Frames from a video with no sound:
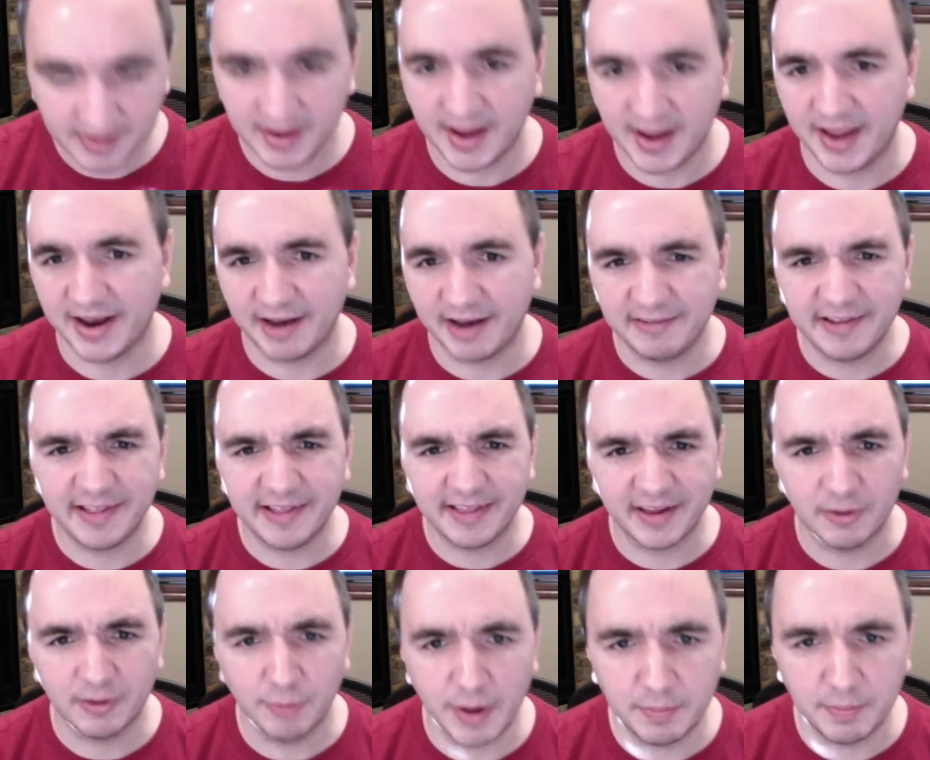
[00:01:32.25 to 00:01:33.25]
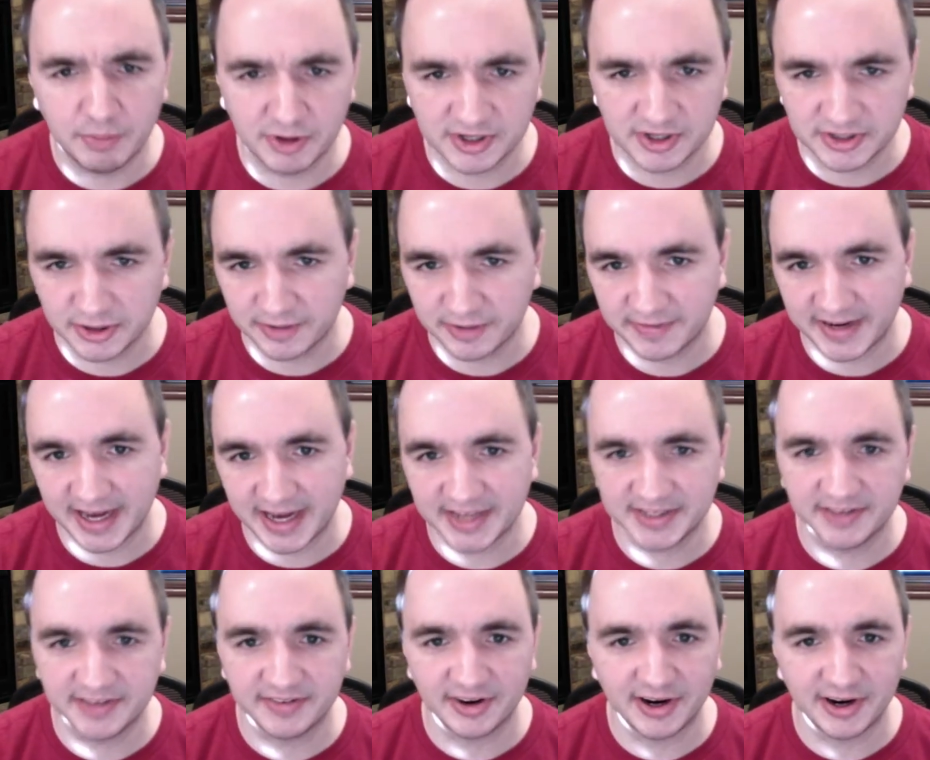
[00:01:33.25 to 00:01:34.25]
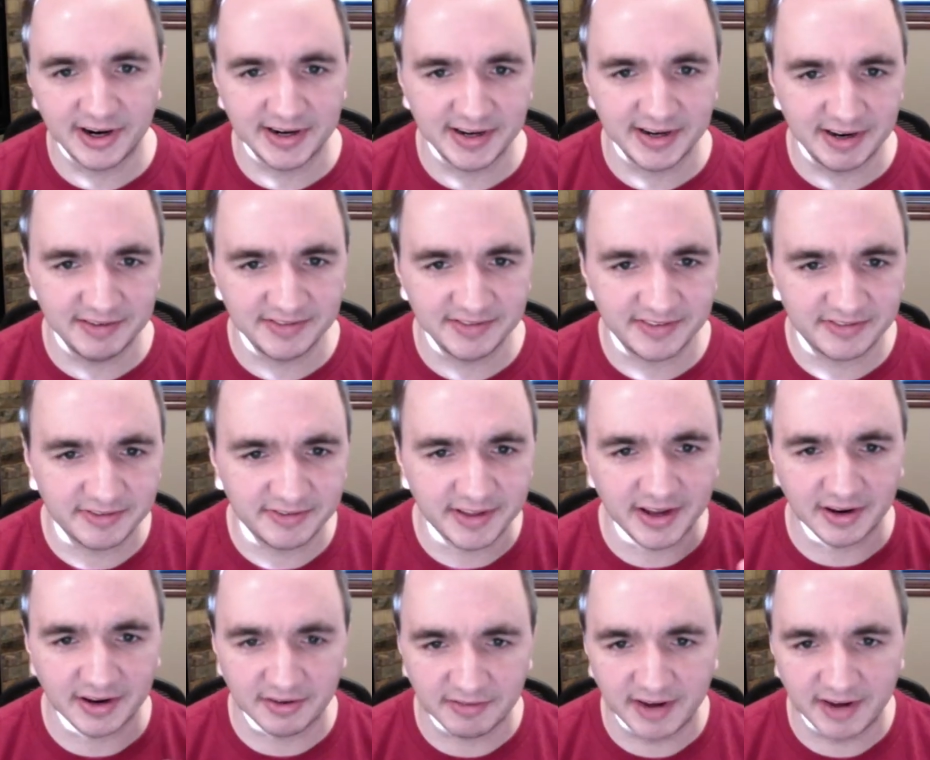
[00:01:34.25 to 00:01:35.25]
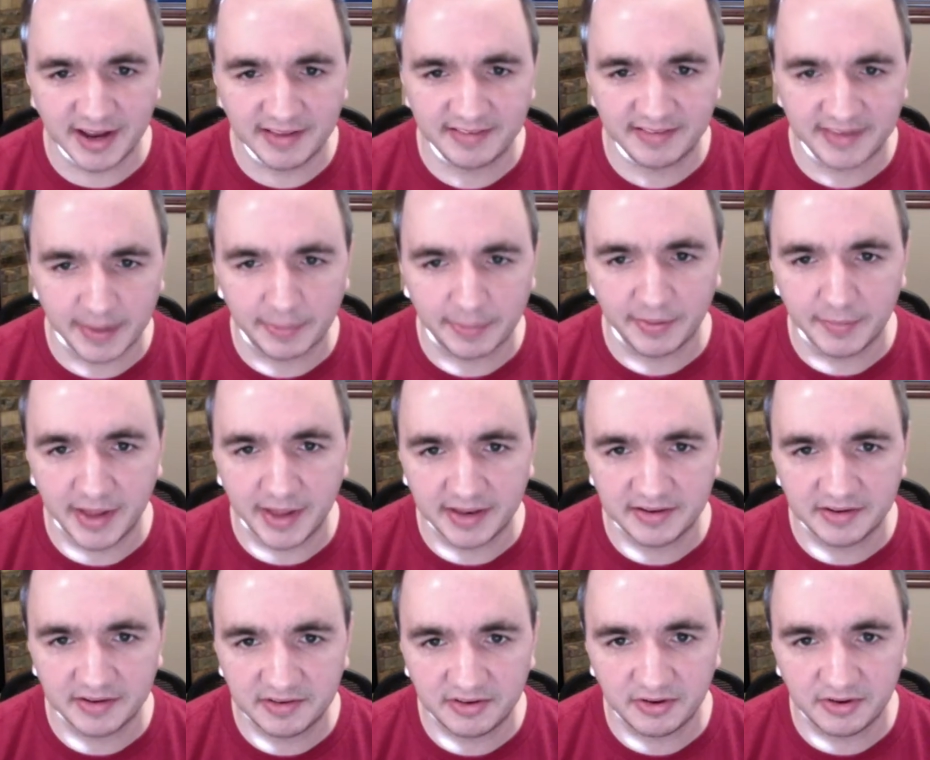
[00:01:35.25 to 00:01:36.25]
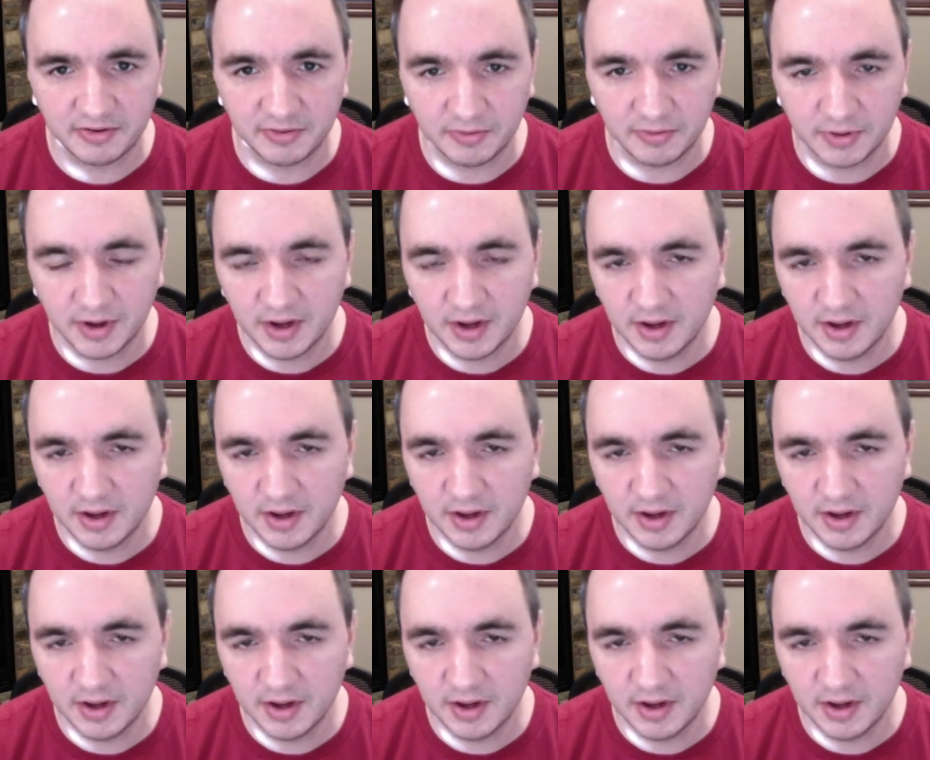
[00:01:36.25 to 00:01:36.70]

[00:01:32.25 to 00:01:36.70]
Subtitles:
And I really think web push notifications are just really a great supplement to